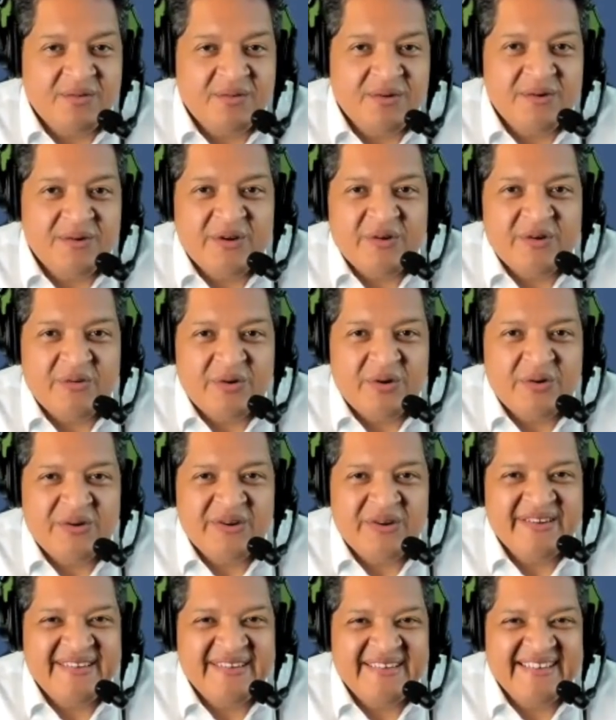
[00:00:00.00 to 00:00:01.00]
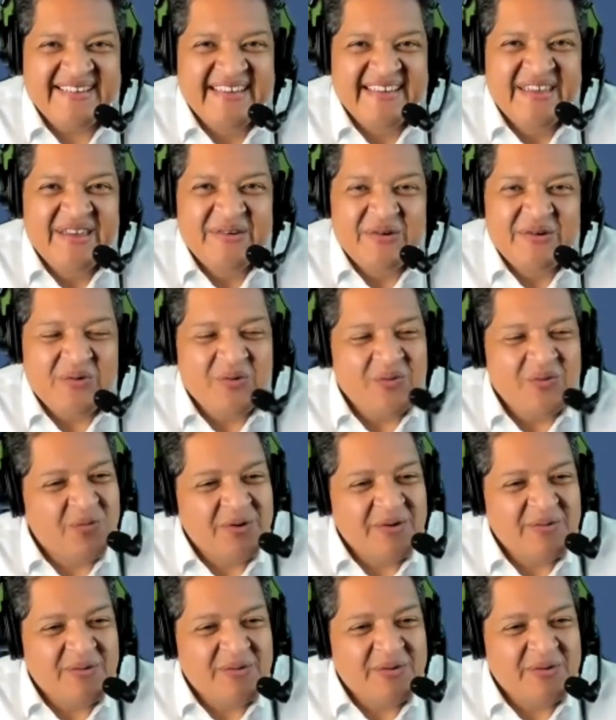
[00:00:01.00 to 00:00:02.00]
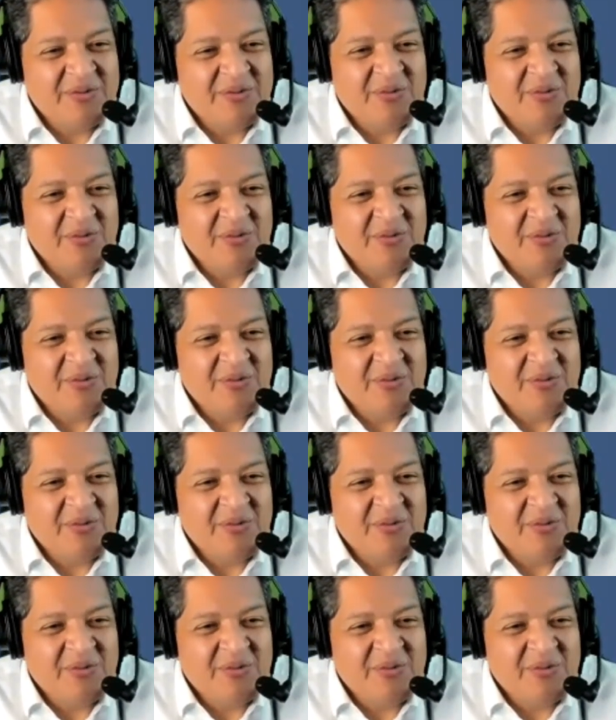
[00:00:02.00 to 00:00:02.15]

Where were